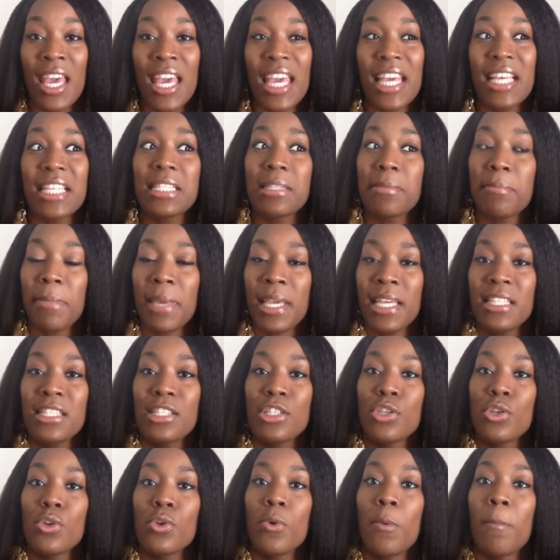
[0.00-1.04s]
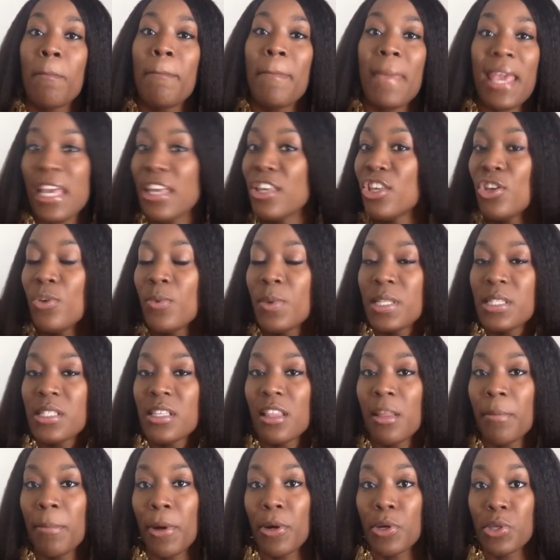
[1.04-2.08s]
it's meant to make you into
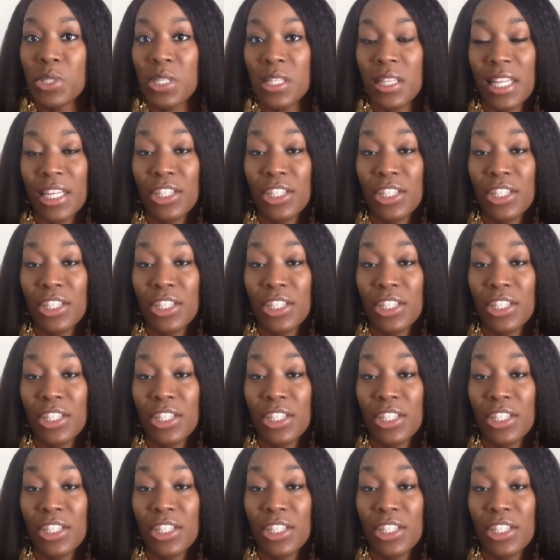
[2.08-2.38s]
the person